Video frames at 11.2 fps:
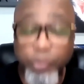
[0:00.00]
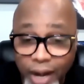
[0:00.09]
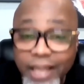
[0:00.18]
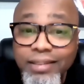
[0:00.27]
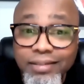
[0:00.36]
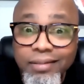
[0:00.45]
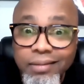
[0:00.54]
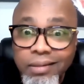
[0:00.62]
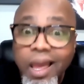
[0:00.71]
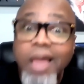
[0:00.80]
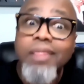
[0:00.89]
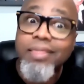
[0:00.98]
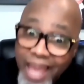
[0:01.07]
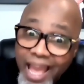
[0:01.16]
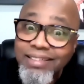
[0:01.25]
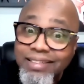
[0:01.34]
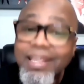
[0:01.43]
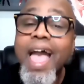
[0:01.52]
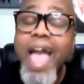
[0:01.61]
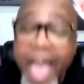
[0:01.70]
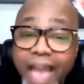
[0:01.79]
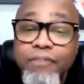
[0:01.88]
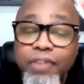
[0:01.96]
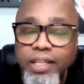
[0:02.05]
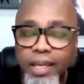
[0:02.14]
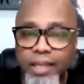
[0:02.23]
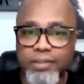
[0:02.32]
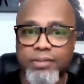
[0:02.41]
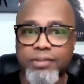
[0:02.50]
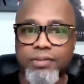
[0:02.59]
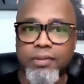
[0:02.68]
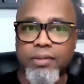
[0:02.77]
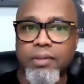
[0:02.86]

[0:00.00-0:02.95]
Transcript: threats, that's evidence.